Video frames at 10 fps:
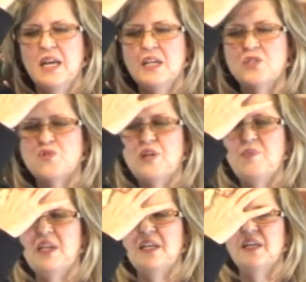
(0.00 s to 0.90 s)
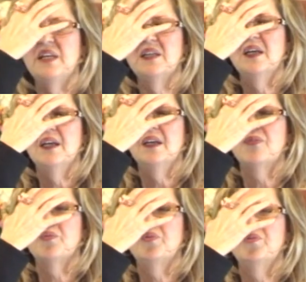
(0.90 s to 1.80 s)
streaming in
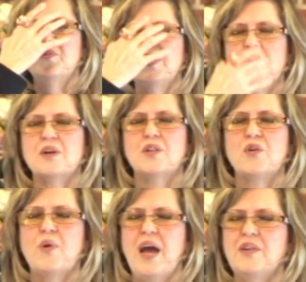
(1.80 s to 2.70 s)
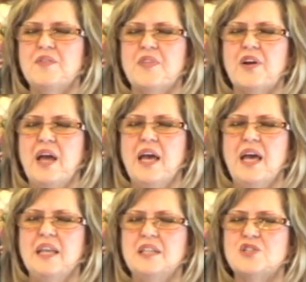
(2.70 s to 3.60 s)
through the crown of their
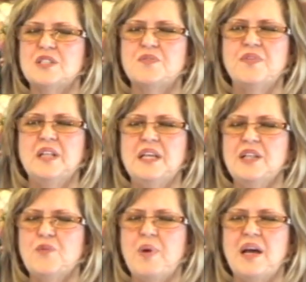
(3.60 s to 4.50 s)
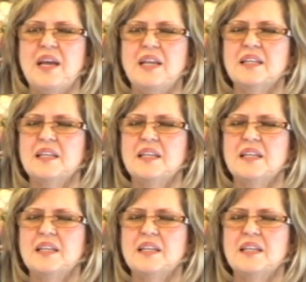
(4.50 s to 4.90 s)
head and just filling their mind,